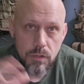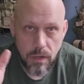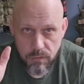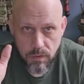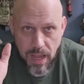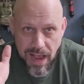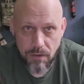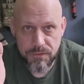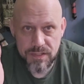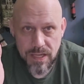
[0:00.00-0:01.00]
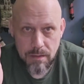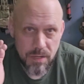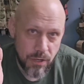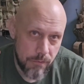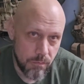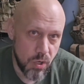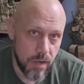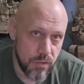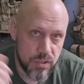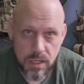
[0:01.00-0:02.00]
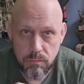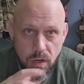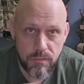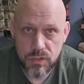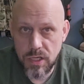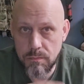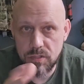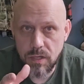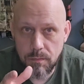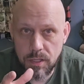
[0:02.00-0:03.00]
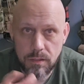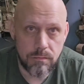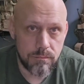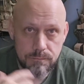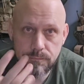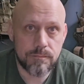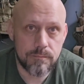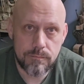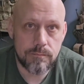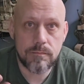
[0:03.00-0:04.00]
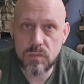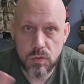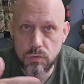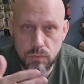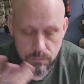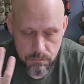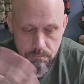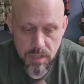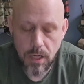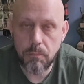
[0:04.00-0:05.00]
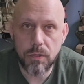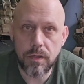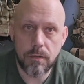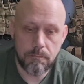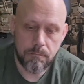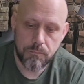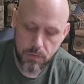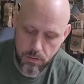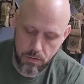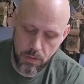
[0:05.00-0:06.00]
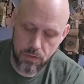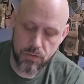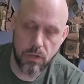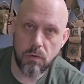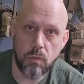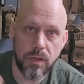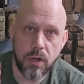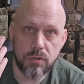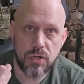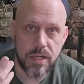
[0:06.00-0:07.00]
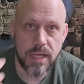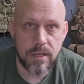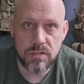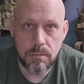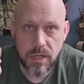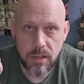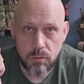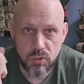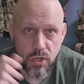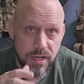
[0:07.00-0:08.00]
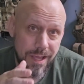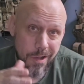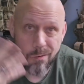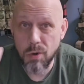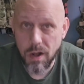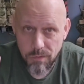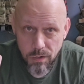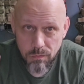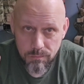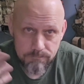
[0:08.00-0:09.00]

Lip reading: have an Alpha team and you have a Bravo team. Bravo team is coming to meet up with them. So when they're trying to hail somebody, they will try to hail Bravo.